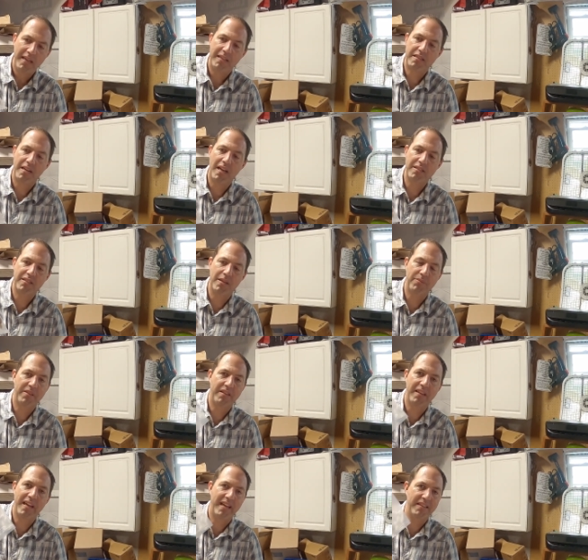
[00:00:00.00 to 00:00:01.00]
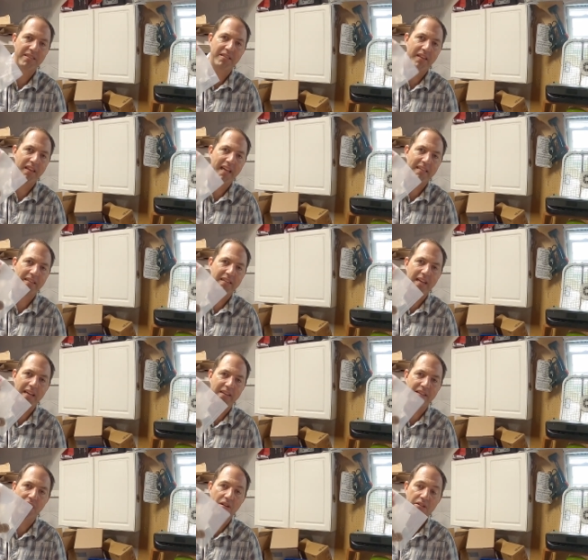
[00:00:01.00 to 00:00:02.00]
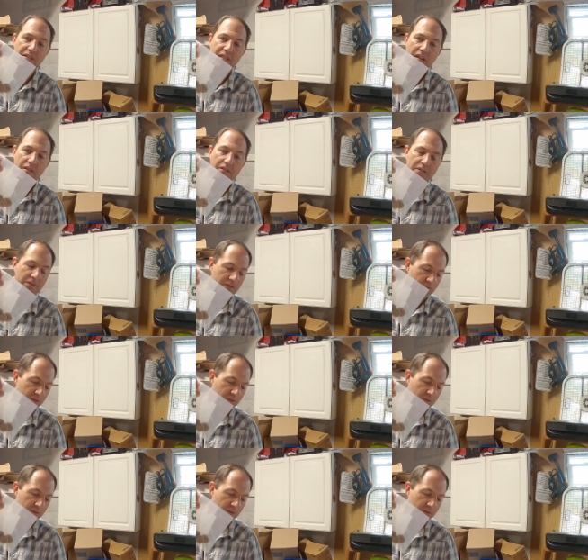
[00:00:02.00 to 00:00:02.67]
It's not something that I selected at a yard sale or,